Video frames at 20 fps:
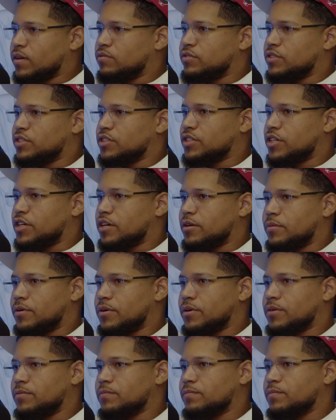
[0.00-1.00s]
For sure,
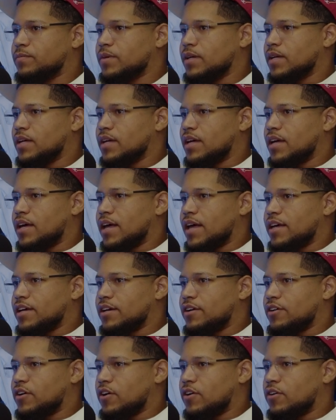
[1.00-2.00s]
bro.
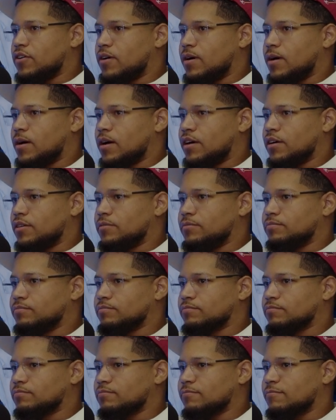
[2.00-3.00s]
You know,
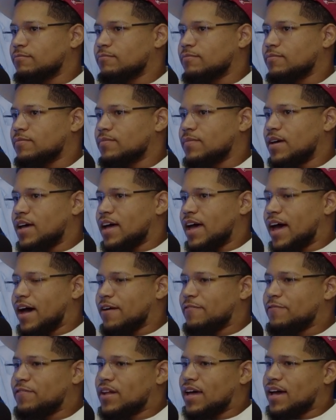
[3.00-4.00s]
I
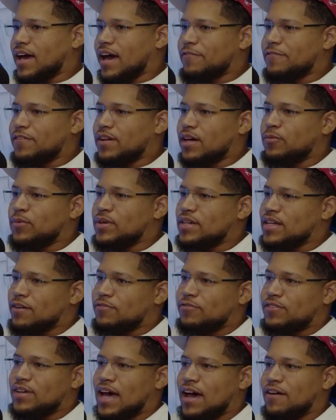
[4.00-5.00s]
feel like we
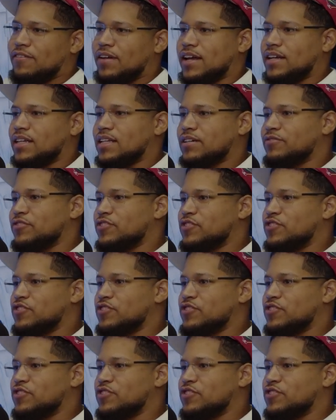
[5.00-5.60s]
definitely have like different